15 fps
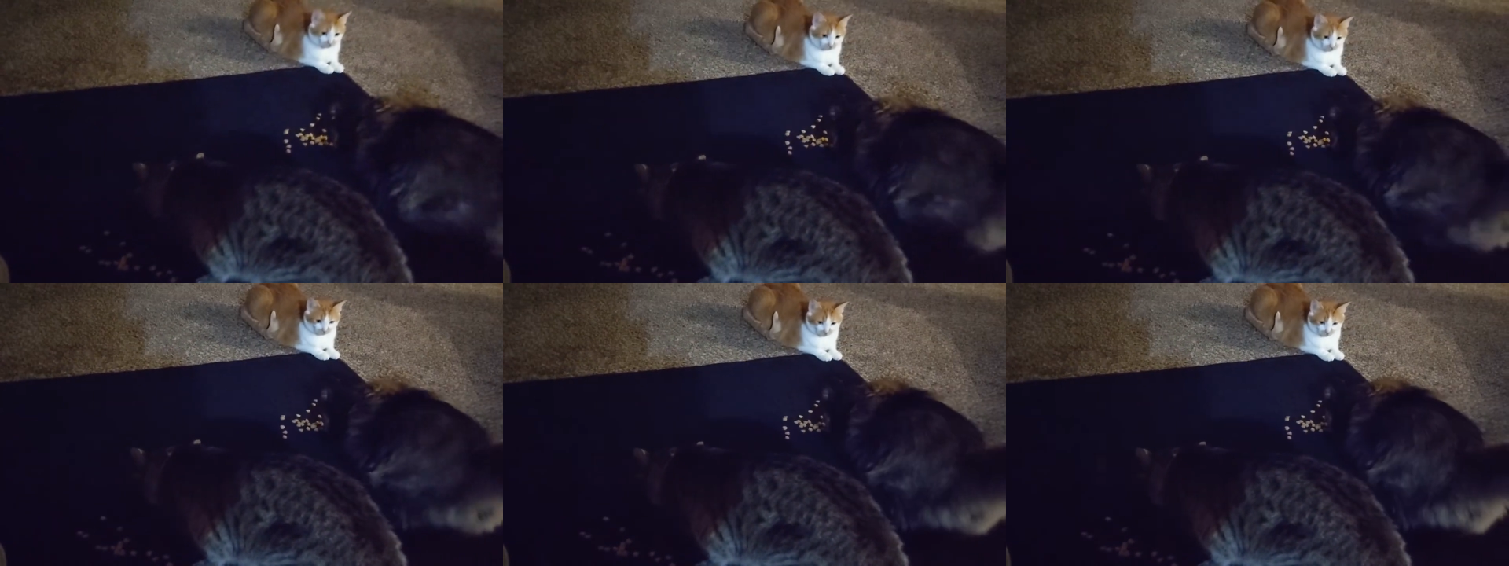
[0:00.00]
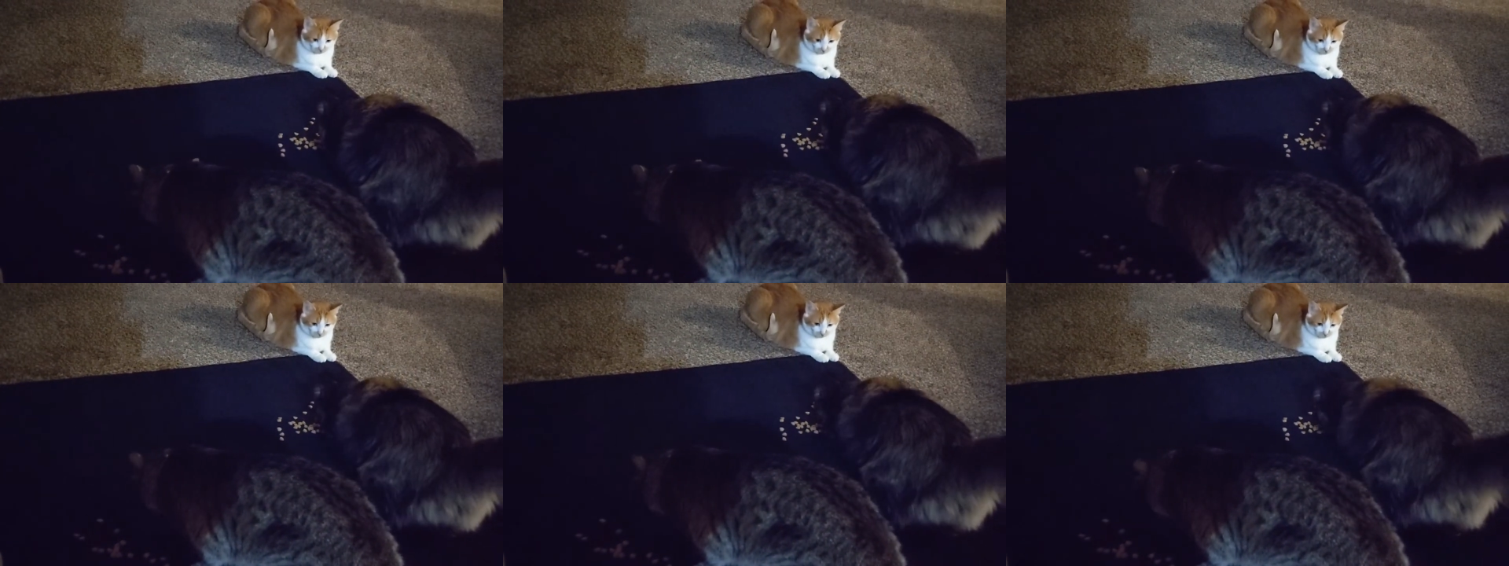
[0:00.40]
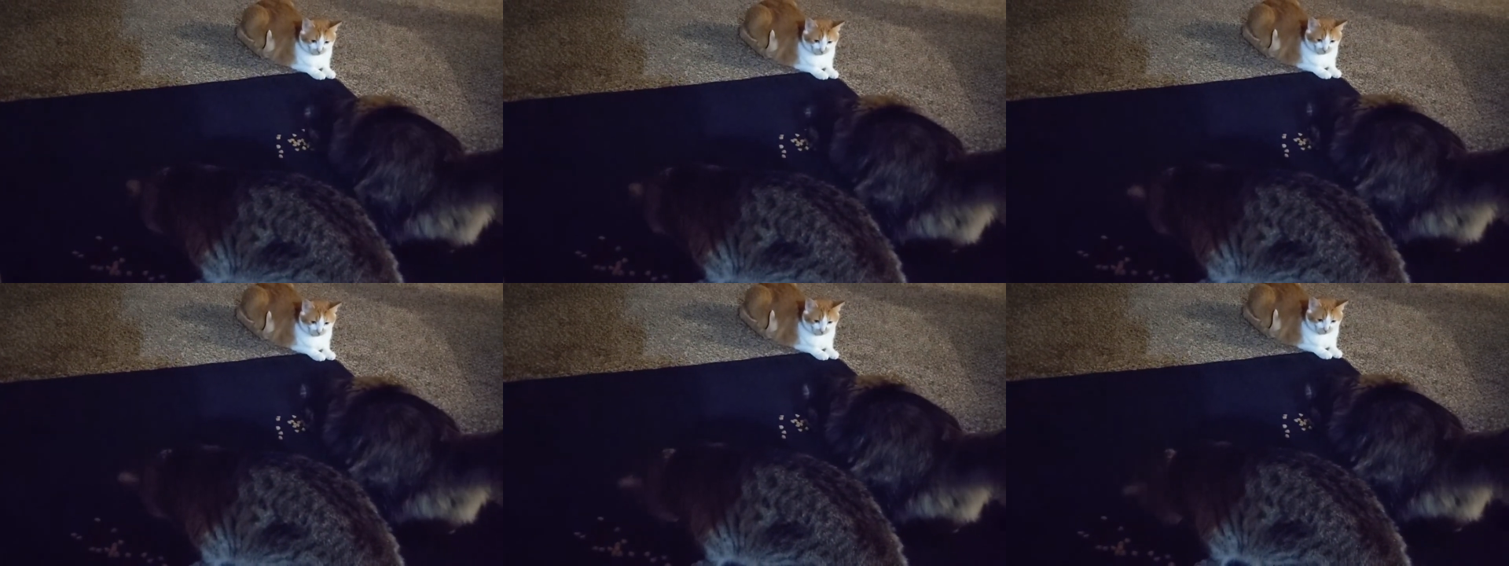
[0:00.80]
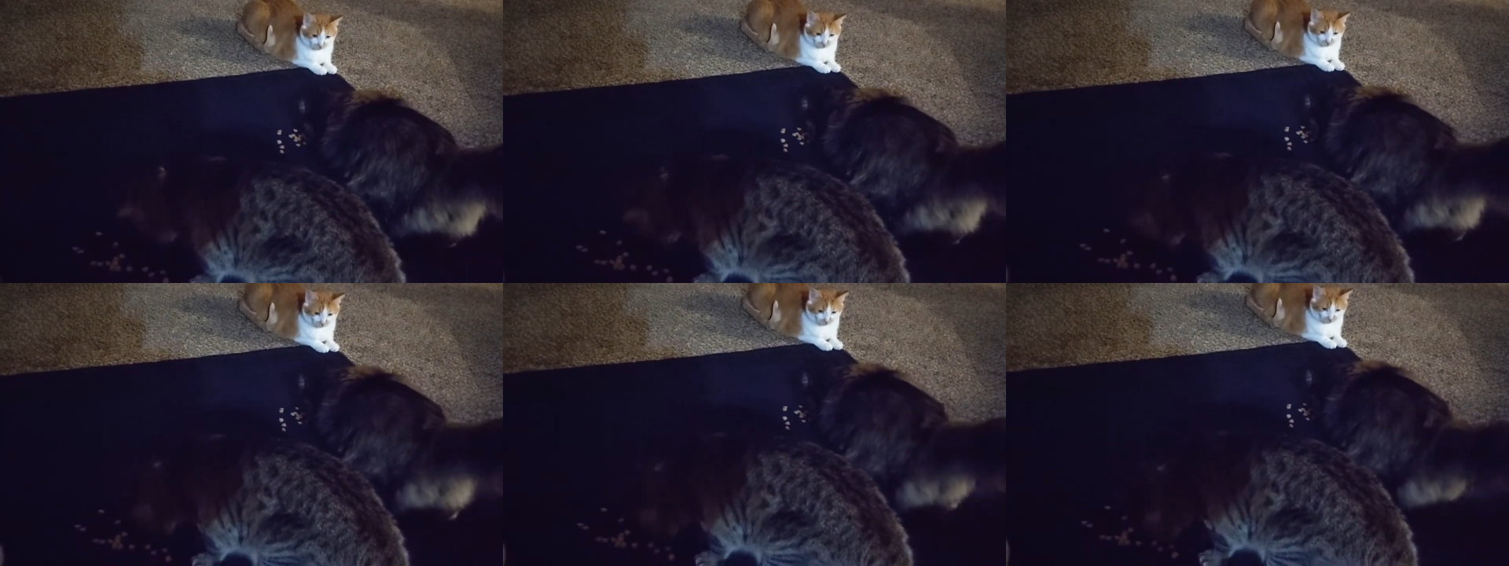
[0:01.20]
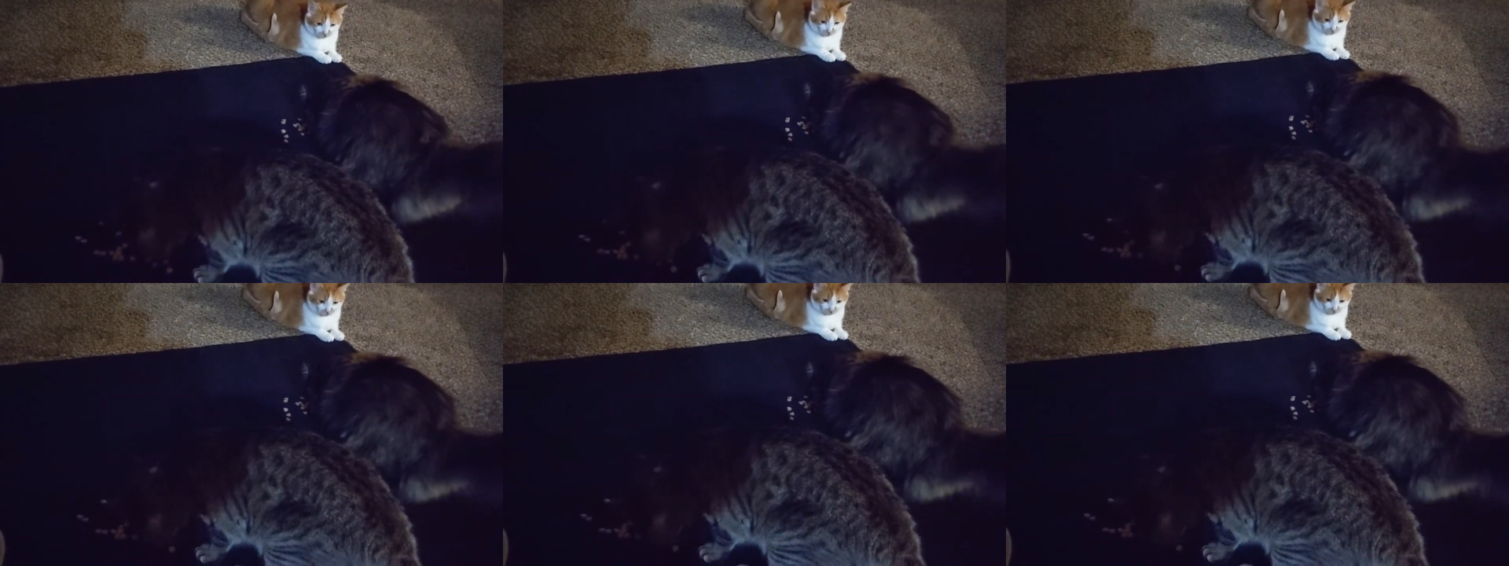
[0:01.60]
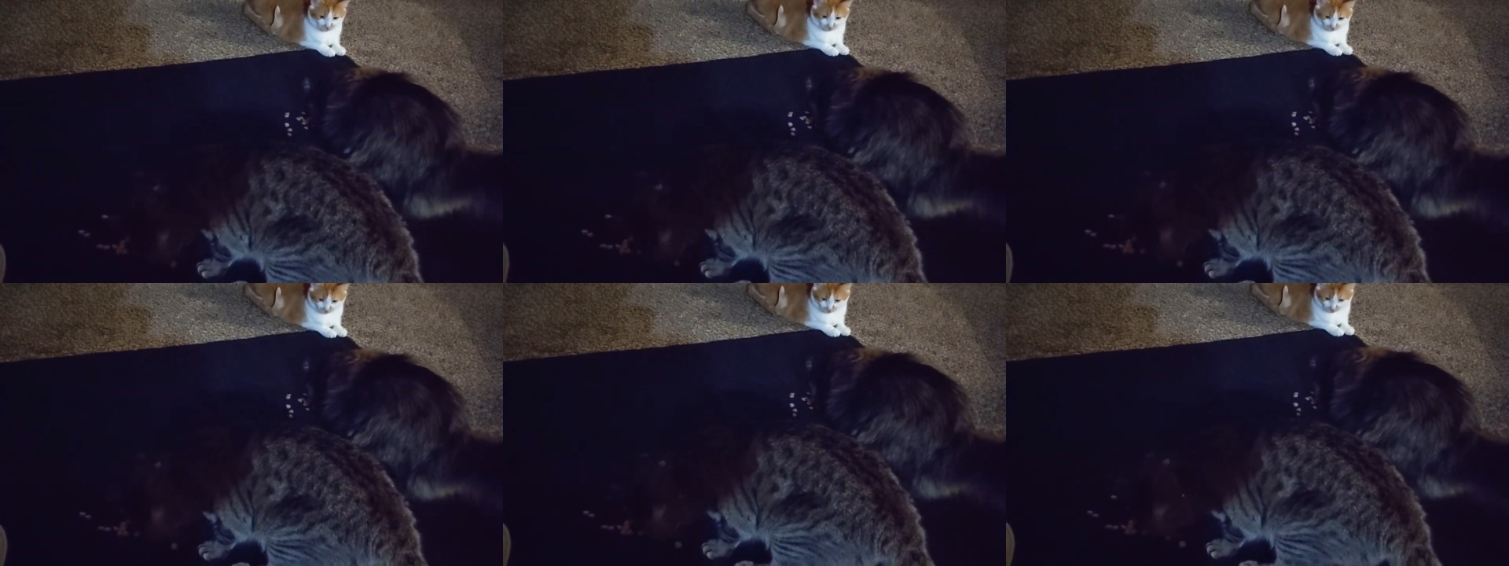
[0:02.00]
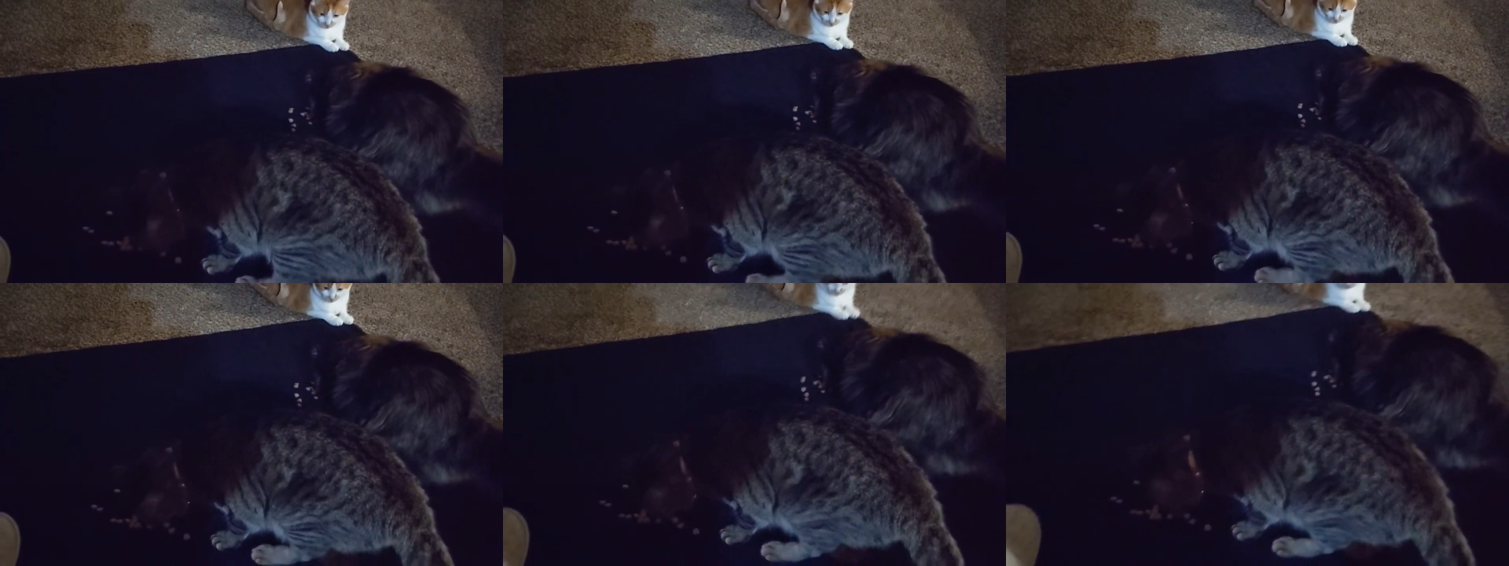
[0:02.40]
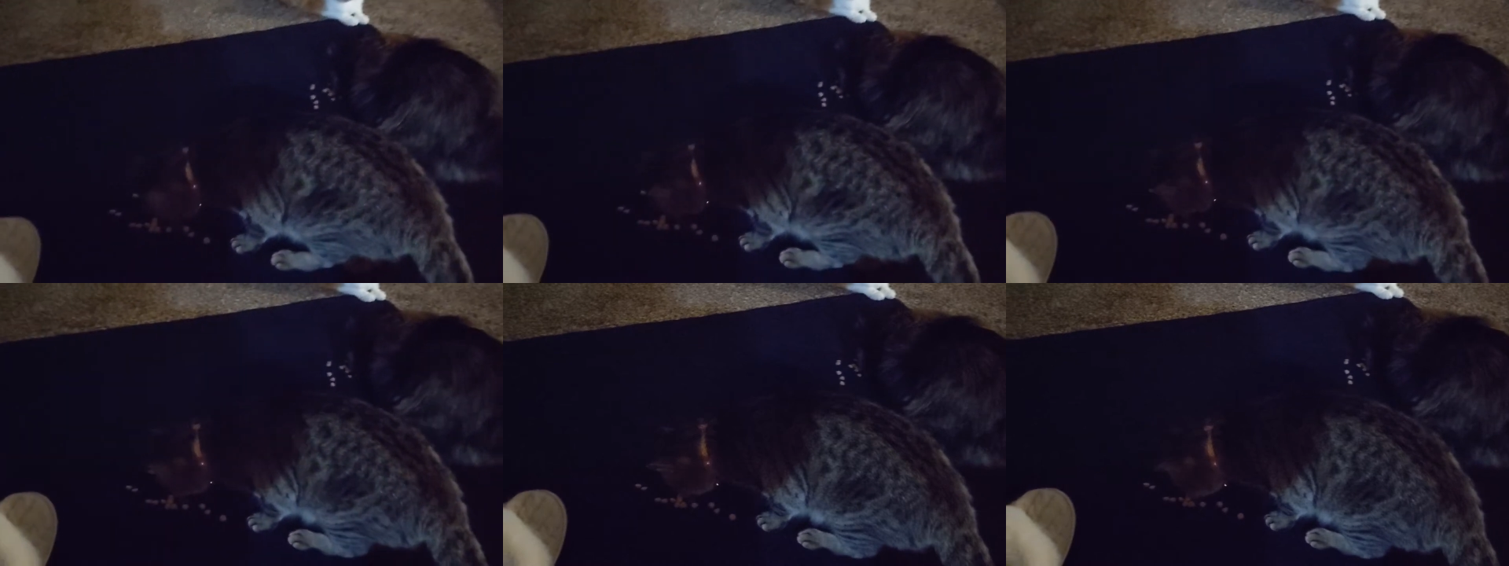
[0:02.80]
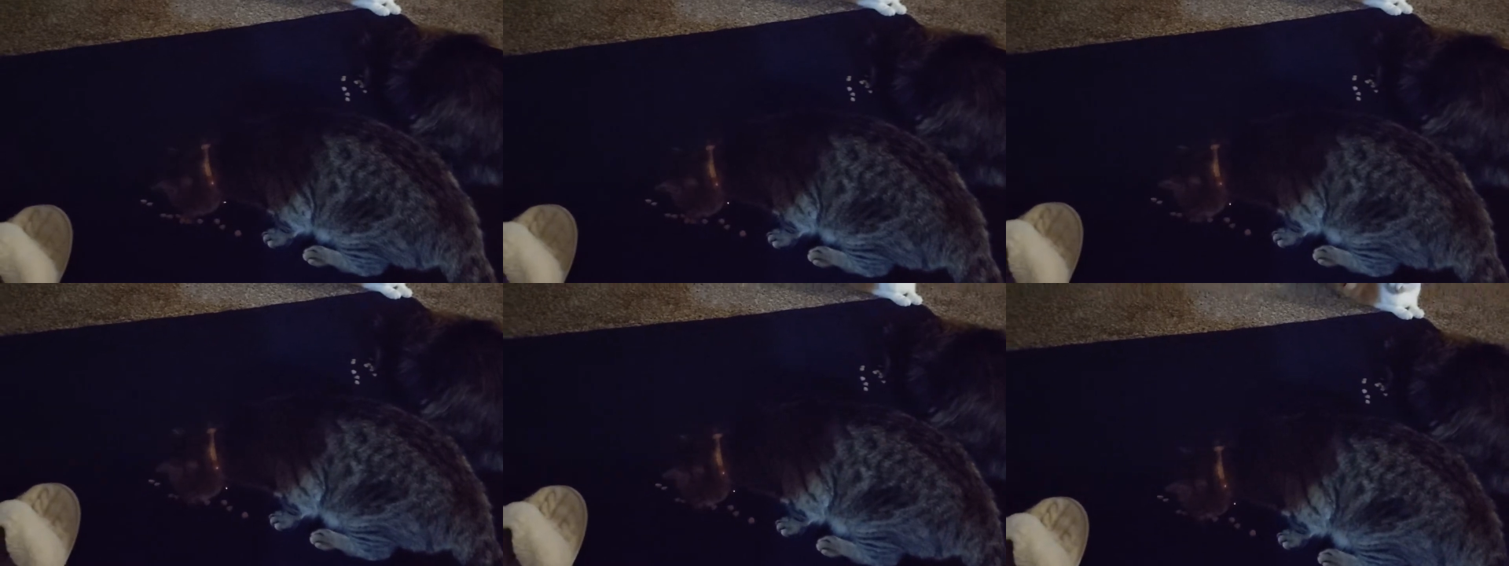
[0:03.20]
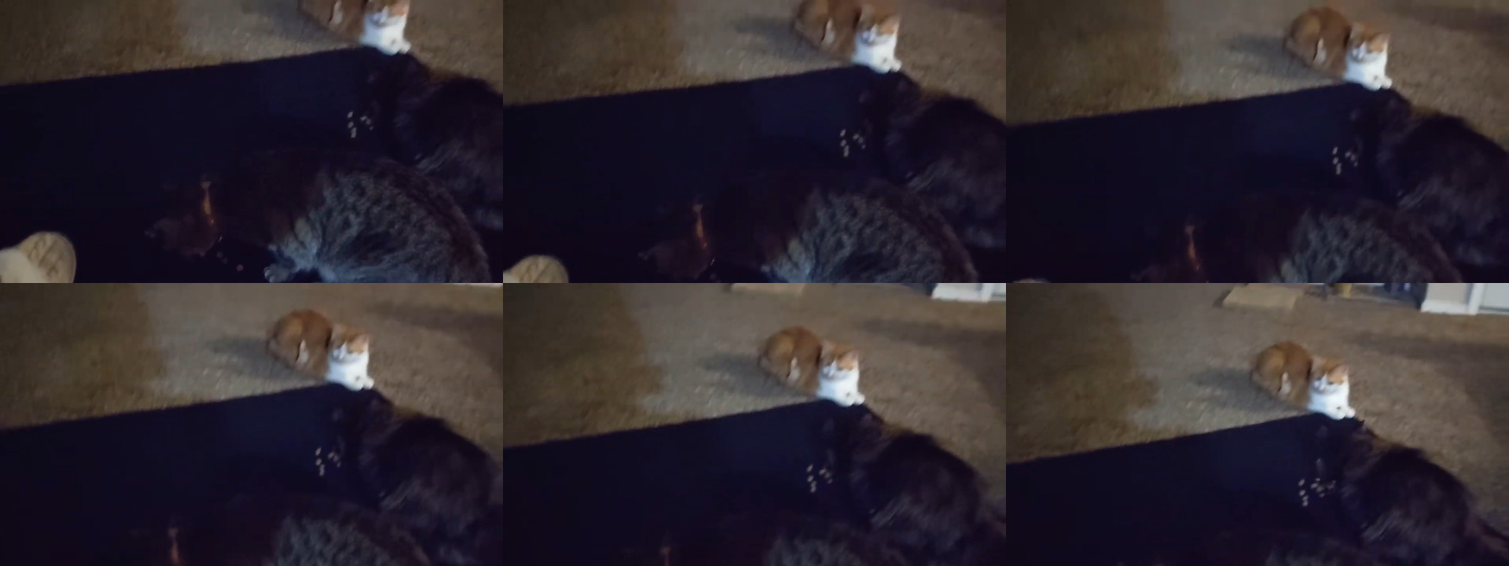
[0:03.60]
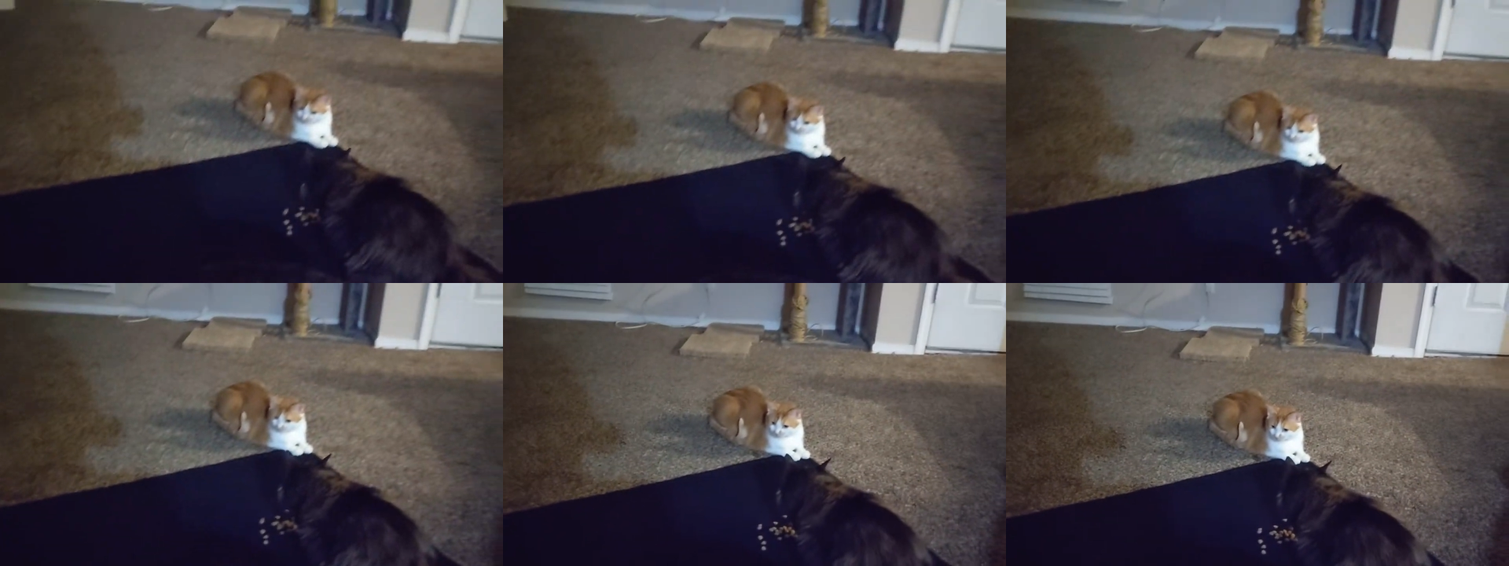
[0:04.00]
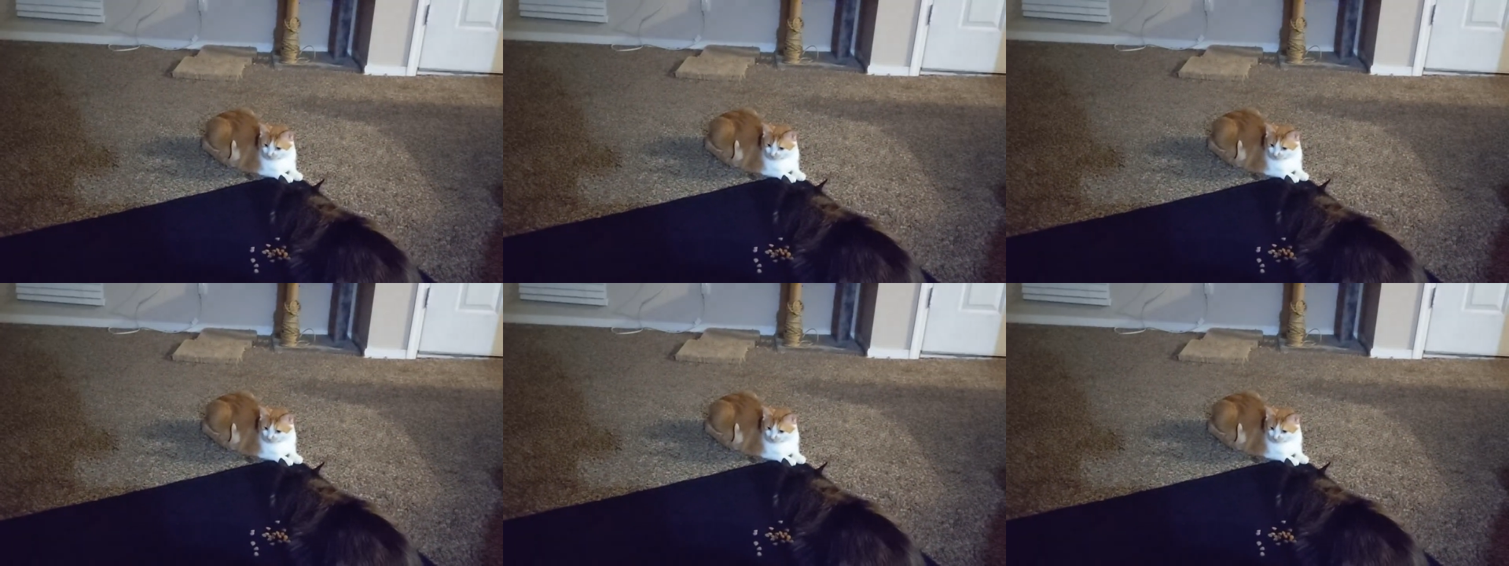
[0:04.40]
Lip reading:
Nobody's mouth can be seen.